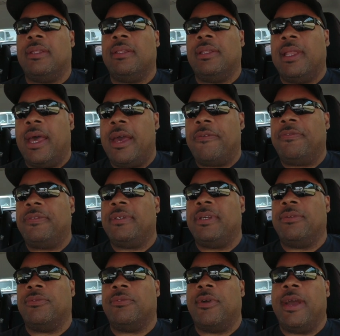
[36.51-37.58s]
left
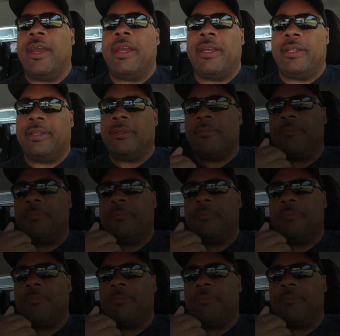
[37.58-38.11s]
and right.